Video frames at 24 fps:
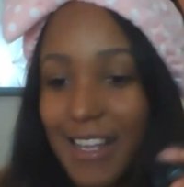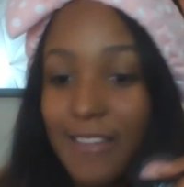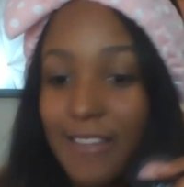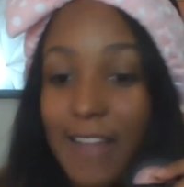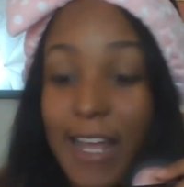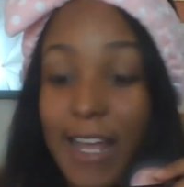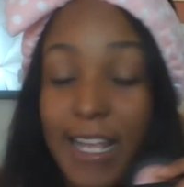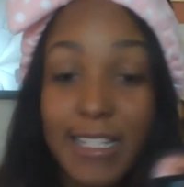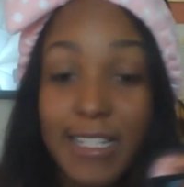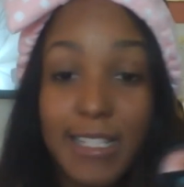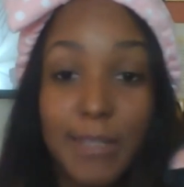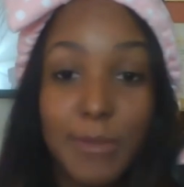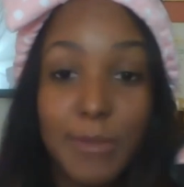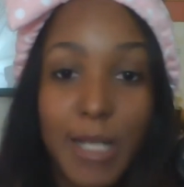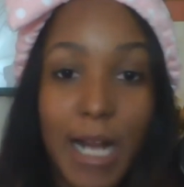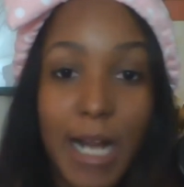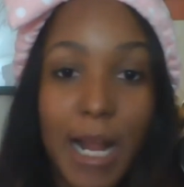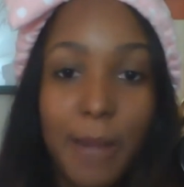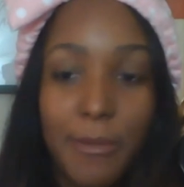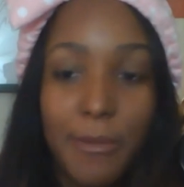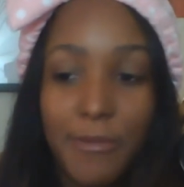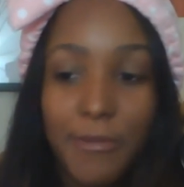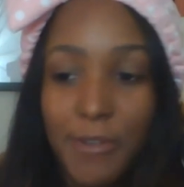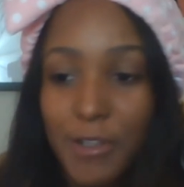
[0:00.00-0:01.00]
Like and
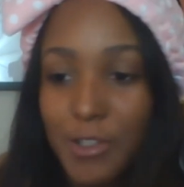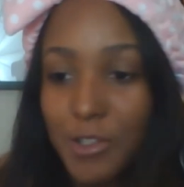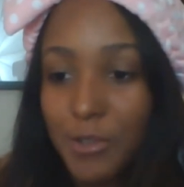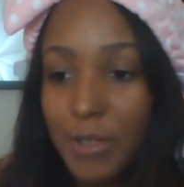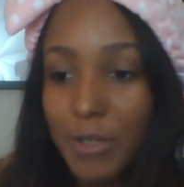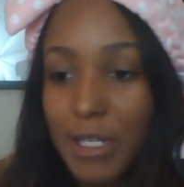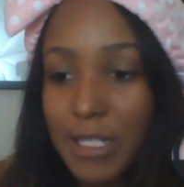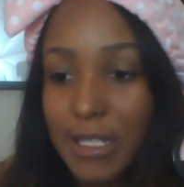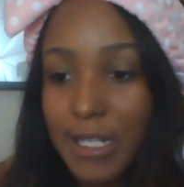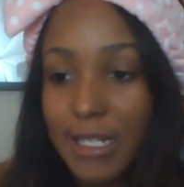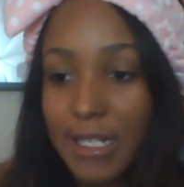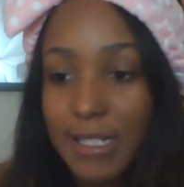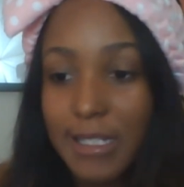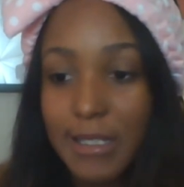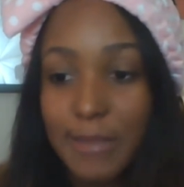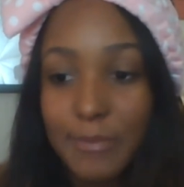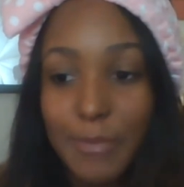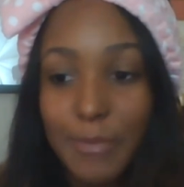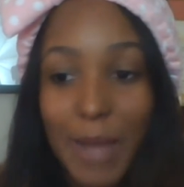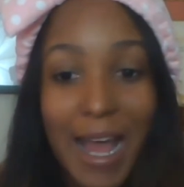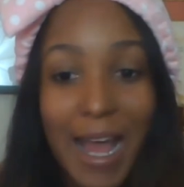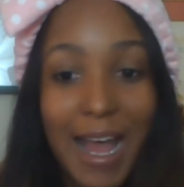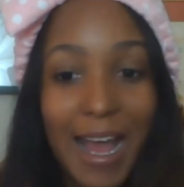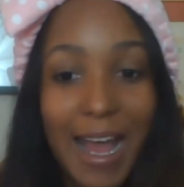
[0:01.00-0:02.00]
subscribe if you enjoyed this.
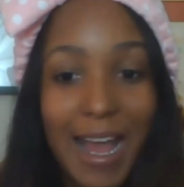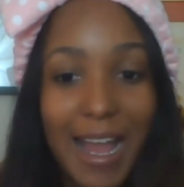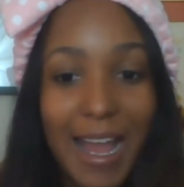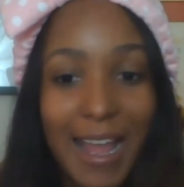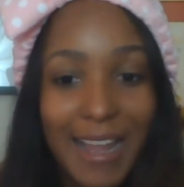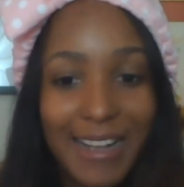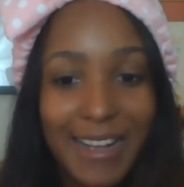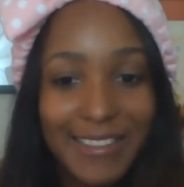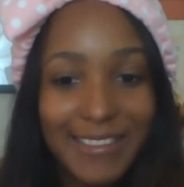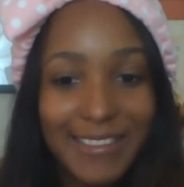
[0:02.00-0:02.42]
Bye.